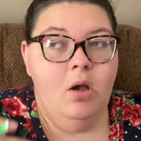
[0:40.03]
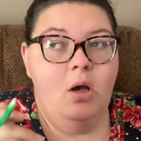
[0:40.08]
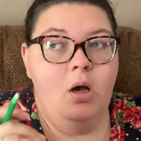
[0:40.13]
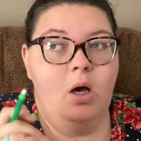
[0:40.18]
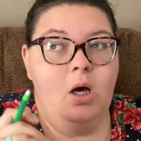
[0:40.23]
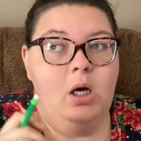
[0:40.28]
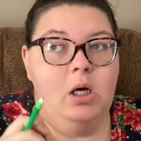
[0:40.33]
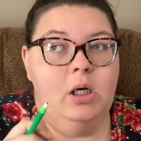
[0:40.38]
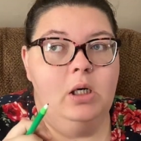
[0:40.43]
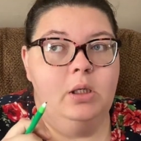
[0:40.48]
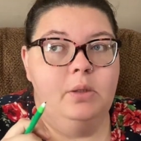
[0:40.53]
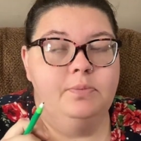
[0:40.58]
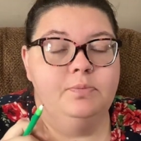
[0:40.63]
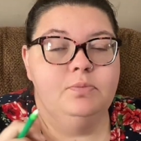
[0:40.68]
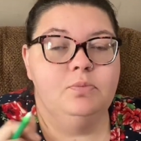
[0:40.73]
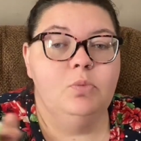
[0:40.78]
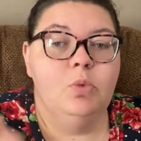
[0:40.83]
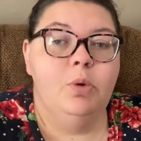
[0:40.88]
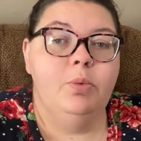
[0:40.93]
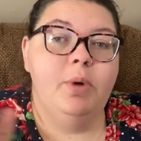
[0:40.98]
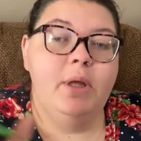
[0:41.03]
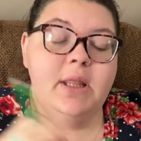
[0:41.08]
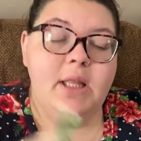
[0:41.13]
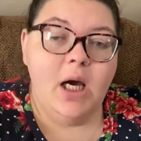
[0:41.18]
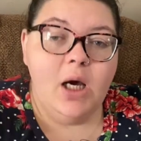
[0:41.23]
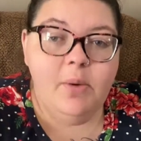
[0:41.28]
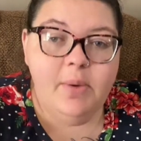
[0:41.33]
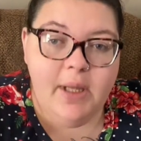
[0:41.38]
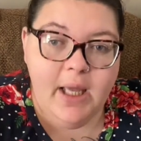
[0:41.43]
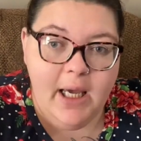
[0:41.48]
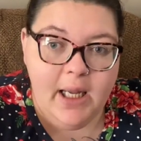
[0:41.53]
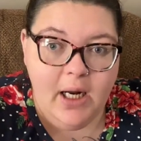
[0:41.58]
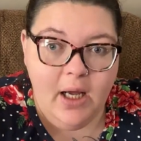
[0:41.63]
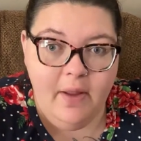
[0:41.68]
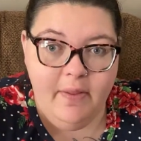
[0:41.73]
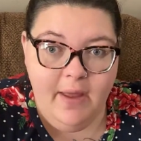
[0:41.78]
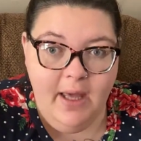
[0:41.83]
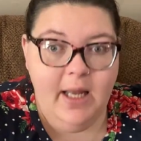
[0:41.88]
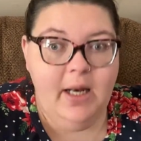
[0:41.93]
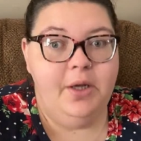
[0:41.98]
When we thought we had
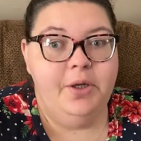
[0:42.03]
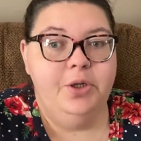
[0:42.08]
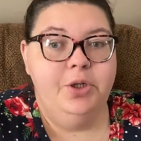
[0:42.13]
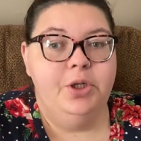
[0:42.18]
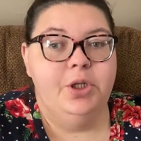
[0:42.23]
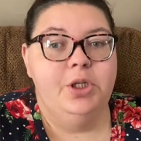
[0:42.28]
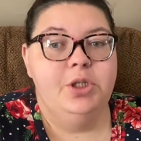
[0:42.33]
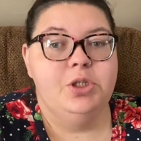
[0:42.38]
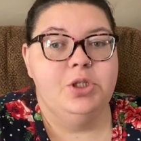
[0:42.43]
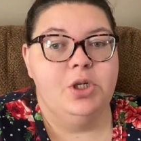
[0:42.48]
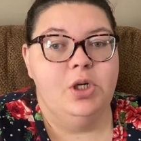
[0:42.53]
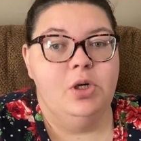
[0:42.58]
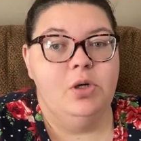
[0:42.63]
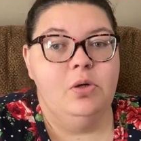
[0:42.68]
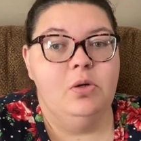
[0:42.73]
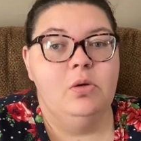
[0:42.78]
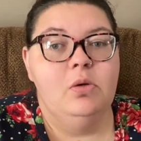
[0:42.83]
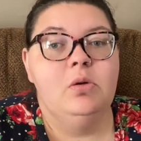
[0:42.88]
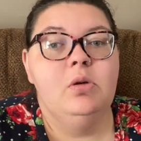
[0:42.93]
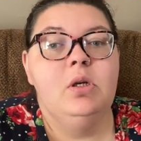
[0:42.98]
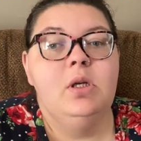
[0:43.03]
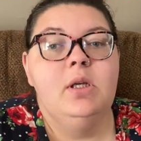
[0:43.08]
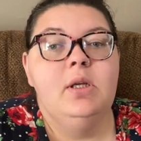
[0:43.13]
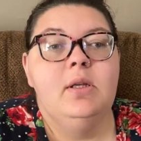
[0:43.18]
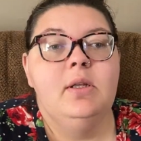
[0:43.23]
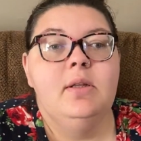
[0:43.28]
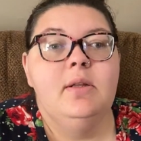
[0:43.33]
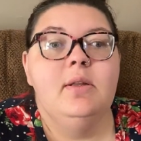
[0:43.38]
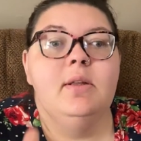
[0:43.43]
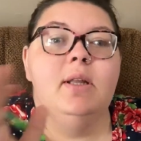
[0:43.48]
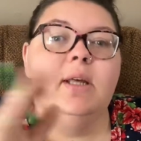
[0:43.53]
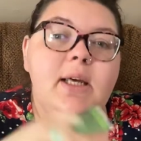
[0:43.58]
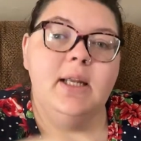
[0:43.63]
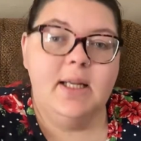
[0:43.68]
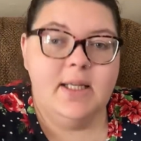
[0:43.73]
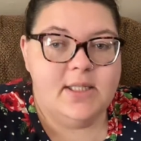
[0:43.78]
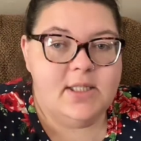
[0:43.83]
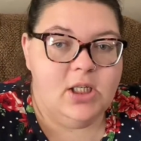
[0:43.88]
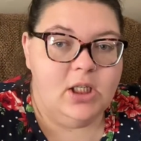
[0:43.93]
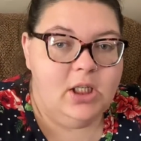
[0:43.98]
all that under control, then
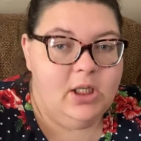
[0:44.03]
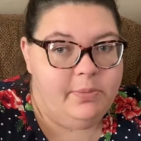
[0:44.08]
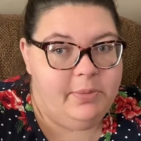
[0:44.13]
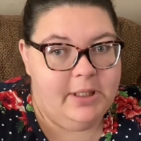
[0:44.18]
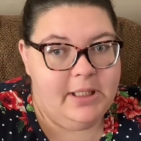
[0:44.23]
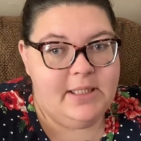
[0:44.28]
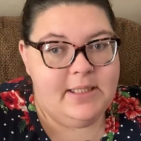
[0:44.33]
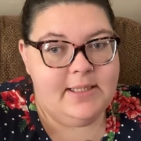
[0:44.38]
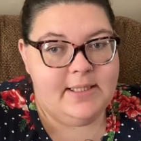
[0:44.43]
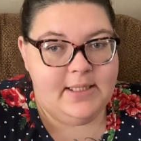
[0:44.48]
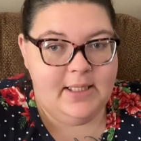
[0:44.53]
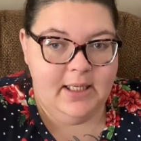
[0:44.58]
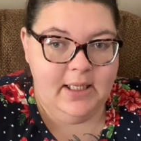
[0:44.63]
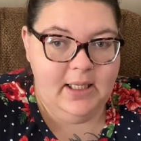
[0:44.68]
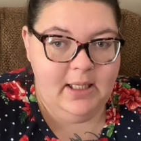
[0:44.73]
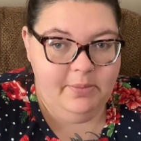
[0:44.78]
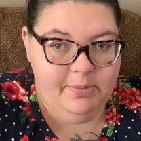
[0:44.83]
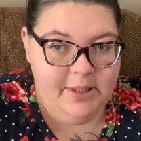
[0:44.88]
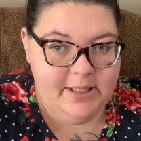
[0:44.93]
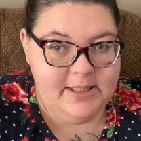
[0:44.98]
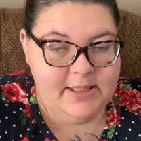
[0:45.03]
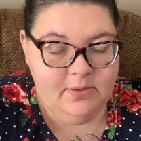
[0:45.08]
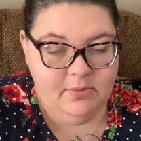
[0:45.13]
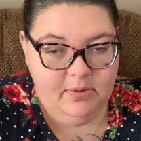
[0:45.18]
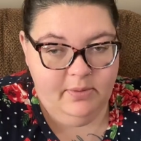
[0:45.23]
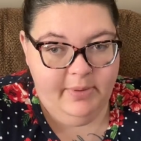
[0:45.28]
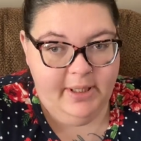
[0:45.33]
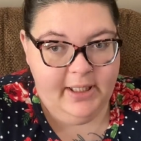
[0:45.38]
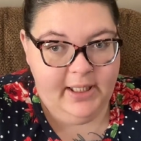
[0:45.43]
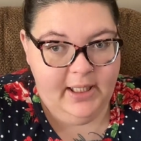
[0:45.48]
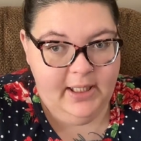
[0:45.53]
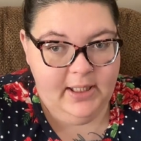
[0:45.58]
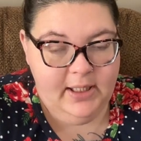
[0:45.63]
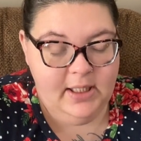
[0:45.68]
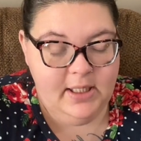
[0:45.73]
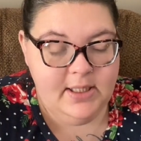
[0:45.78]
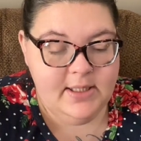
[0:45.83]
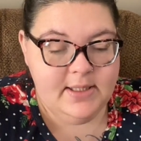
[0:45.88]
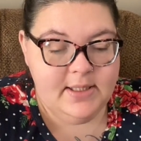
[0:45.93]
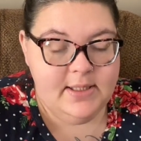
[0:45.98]
it started being sneaky messing with my
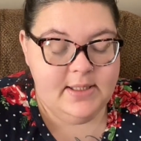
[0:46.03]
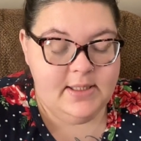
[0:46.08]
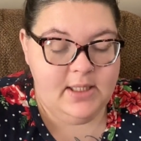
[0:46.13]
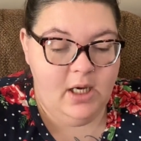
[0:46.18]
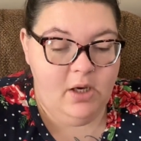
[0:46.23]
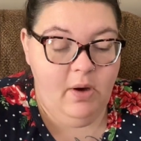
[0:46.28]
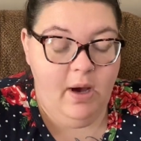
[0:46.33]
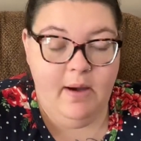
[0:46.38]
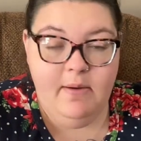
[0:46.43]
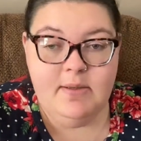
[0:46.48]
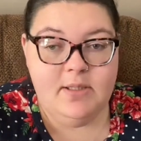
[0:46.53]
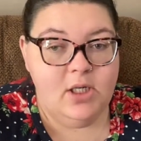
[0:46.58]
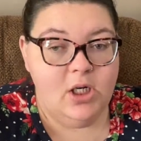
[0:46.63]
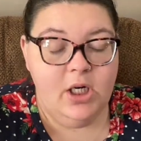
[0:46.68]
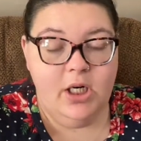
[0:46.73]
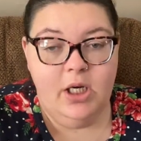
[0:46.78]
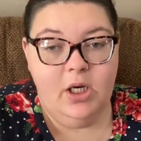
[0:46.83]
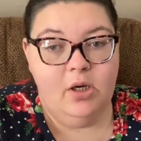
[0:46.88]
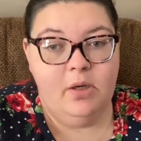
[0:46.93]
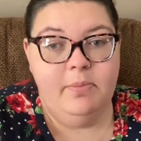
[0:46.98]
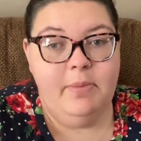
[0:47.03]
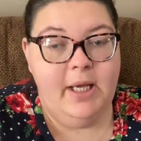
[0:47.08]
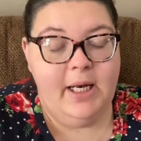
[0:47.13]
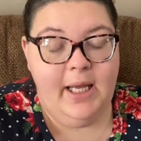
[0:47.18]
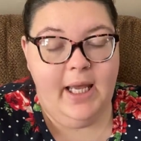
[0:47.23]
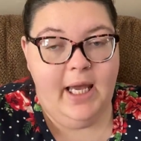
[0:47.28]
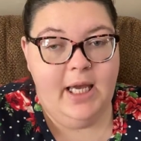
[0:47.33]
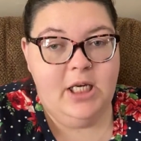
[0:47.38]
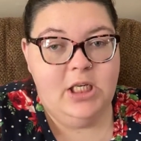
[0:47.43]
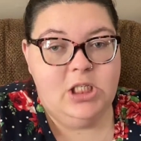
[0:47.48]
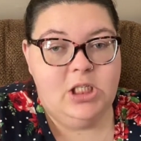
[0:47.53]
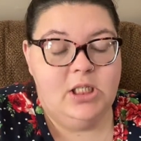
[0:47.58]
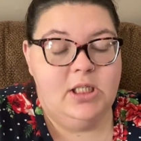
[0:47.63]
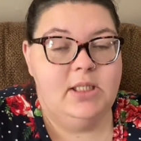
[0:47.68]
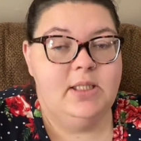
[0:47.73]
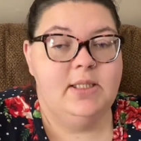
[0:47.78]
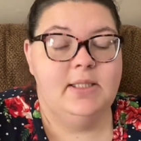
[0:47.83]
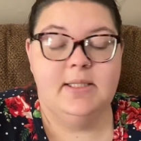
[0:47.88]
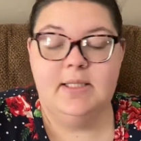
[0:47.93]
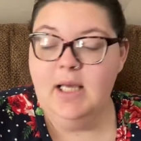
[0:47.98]
kidneys. So I was already on
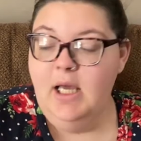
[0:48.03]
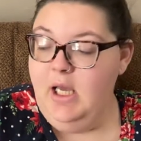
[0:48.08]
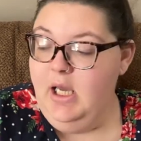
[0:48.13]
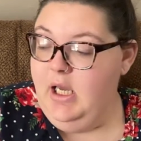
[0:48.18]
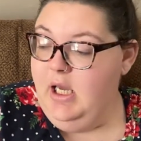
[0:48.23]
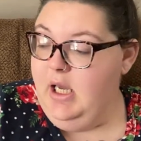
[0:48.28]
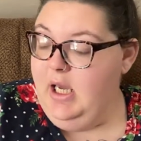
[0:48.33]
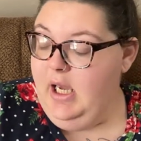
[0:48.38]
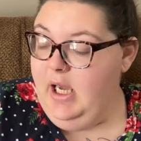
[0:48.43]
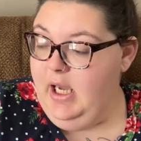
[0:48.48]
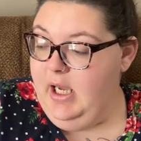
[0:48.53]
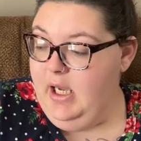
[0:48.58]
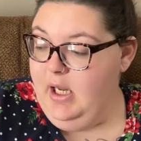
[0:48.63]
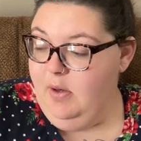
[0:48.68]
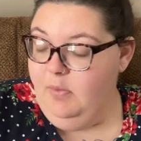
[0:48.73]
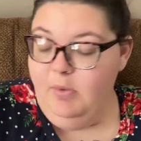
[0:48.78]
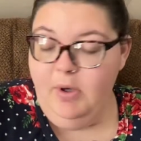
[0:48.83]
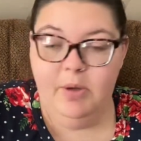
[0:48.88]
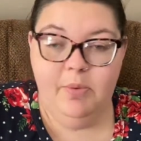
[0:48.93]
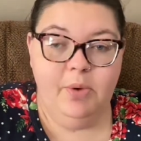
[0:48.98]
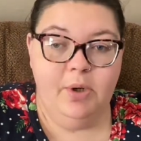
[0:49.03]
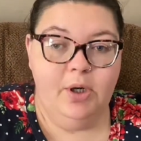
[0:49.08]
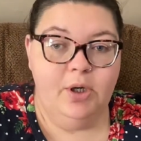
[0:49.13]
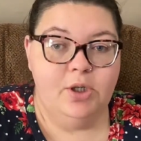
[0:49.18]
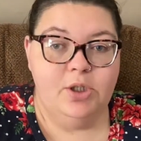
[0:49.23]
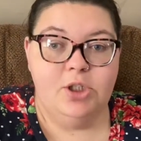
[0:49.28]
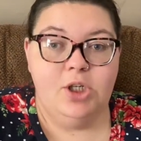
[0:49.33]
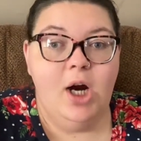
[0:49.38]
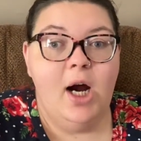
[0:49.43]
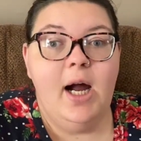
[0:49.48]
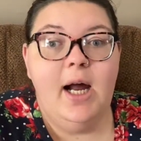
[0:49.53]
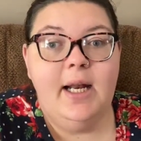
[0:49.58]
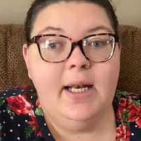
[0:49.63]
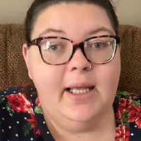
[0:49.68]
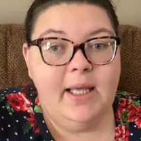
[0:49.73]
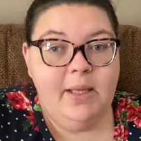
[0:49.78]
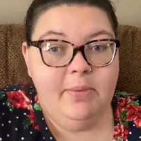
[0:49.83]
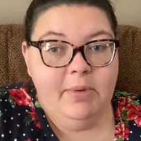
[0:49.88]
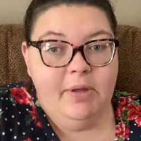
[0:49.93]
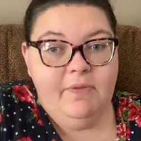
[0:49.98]
medications and we were trying to
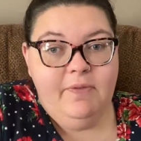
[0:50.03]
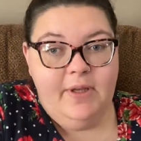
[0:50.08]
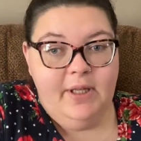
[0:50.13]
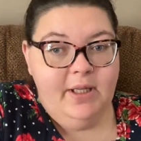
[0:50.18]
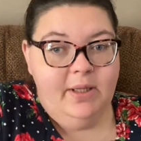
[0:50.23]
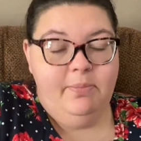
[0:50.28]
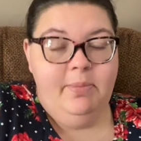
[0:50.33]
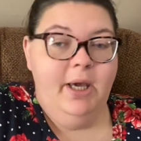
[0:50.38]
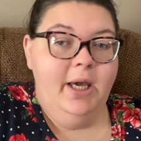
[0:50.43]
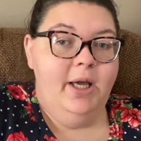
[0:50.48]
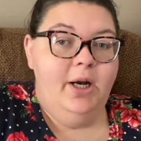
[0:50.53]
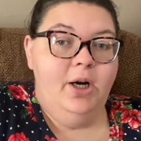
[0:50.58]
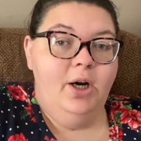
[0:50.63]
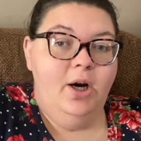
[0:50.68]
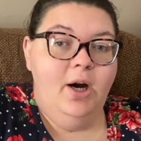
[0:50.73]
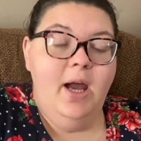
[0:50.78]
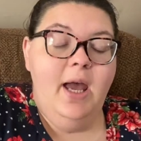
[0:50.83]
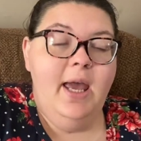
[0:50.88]
get me feeling better.